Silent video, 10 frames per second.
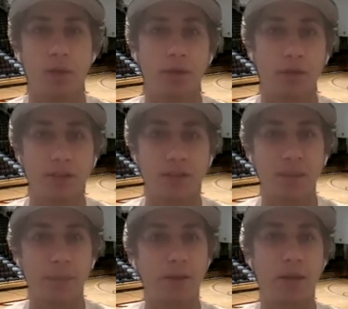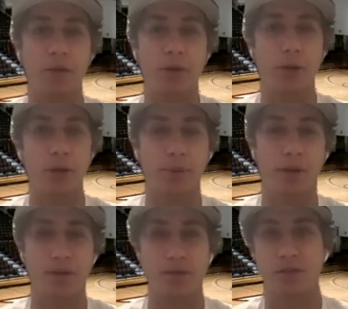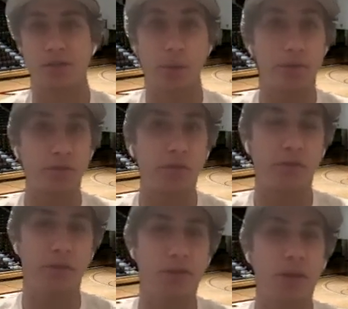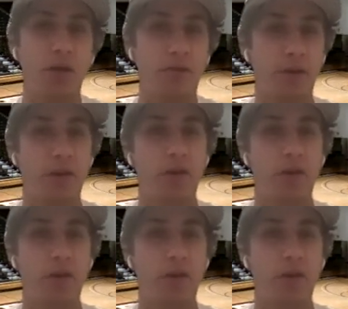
Let's talk about that recruiting process. So what was your first offer?